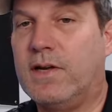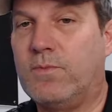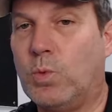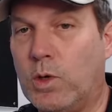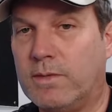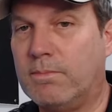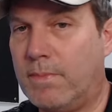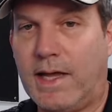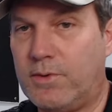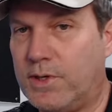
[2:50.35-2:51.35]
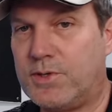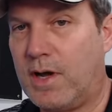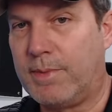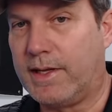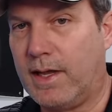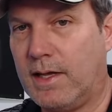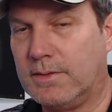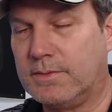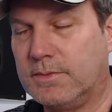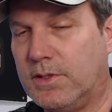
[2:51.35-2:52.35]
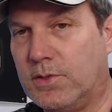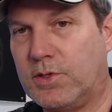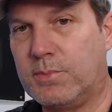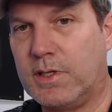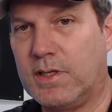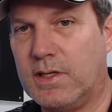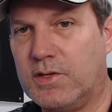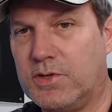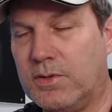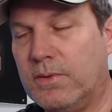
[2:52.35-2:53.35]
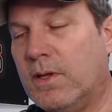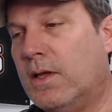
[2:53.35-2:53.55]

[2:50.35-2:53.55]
have one battery dropping out, could be the issue.